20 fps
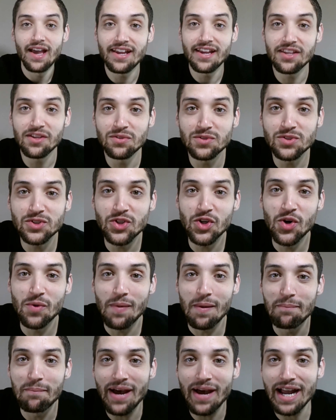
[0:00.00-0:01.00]
Hey
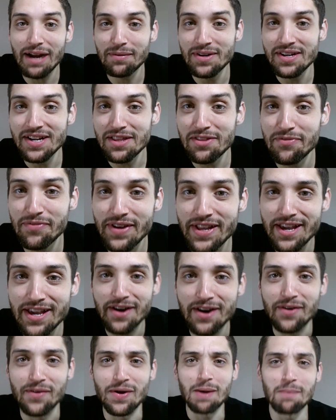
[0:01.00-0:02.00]
YouTube, I'm back with another
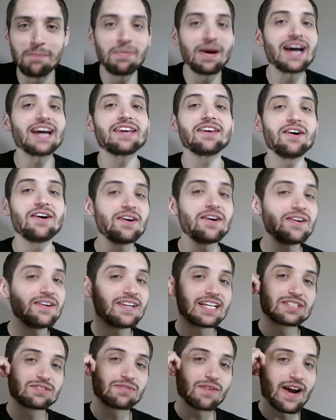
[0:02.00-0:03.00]
video. I'm back,
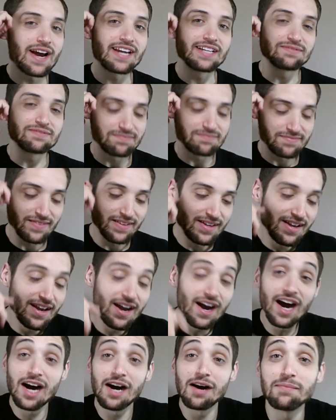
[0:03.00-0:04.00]
y'all. That's right.
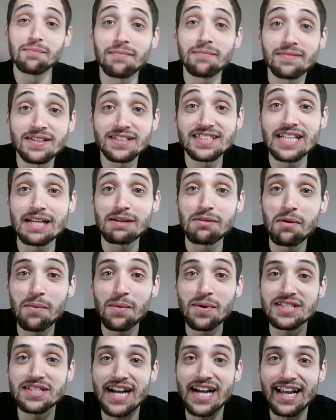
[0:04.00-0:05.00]
This time
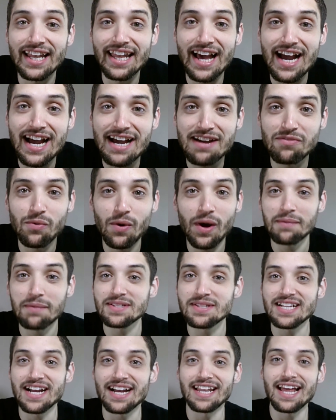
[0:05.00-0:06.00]
I'm on Ty Live.
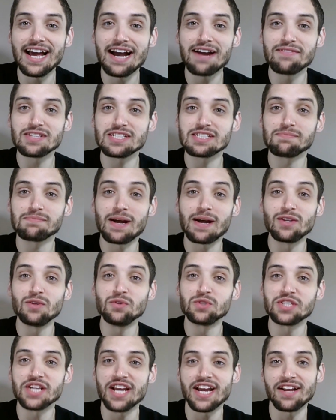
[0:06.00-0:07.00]
Welcome to Ty Live. This is my
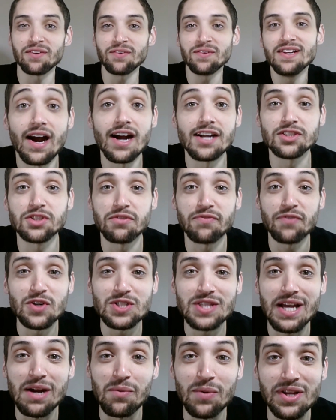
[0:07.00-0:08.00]
new channel. Alright, so the
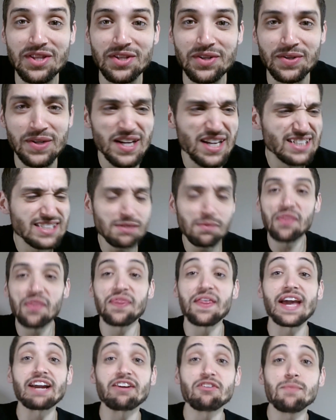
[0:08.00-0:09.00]
first thing I want to do is I want
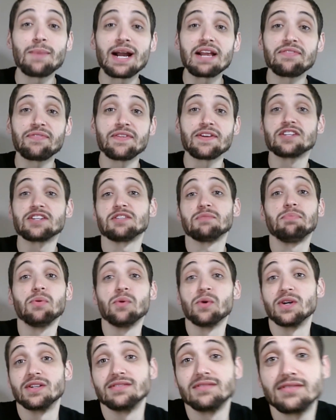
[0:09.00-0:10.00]
to thank everybody for their
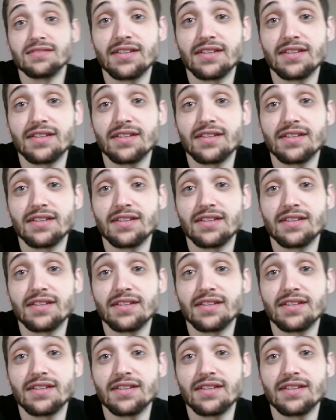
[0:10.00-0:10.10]
support.